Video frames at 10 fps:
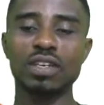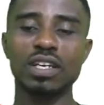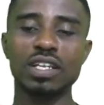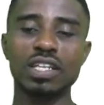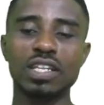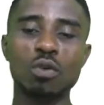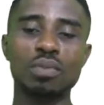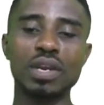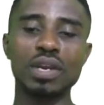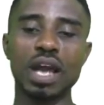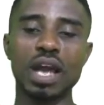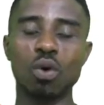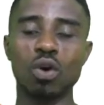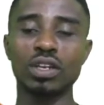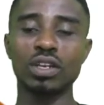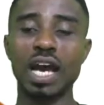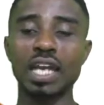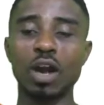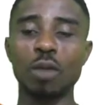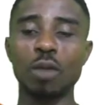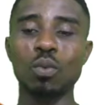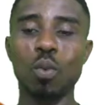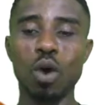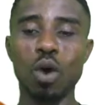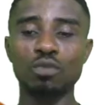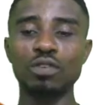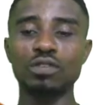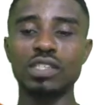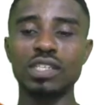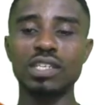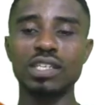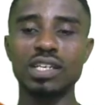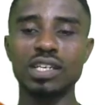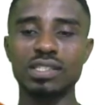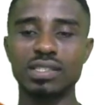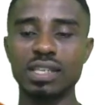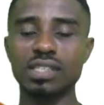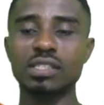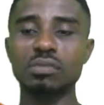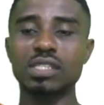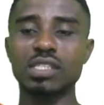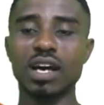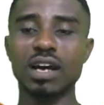Then we'll bring down 1, and that will be 150 centimeter